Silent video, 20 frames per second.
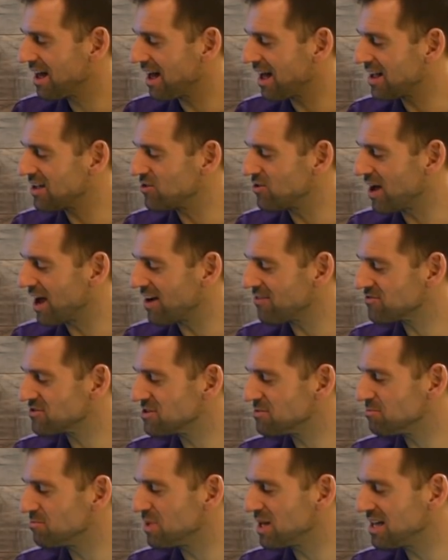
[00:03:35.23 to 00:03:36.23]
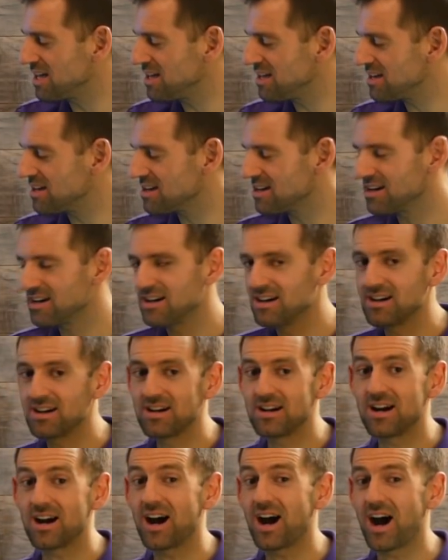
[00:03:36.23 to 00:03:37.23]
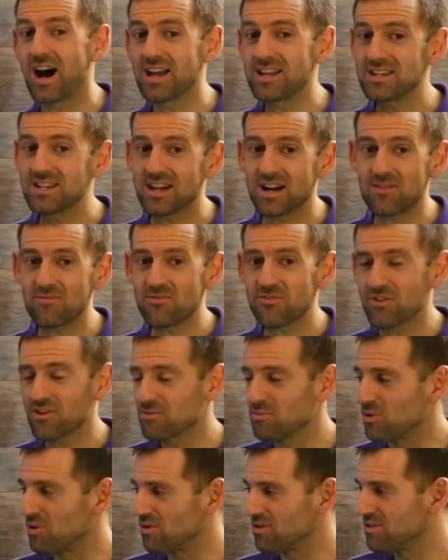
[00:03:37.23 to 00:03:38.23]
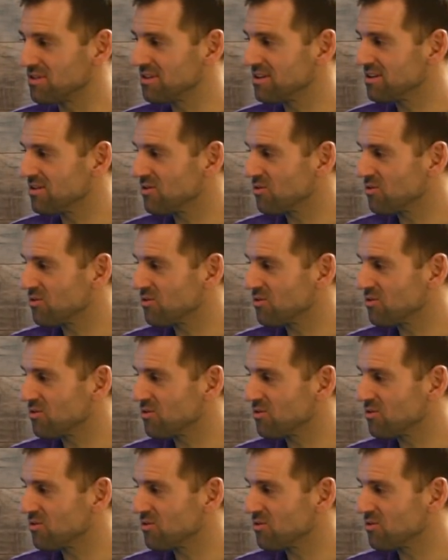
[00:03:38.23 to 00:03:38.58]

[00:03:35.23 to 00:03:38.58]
and you have to be uncomfortable.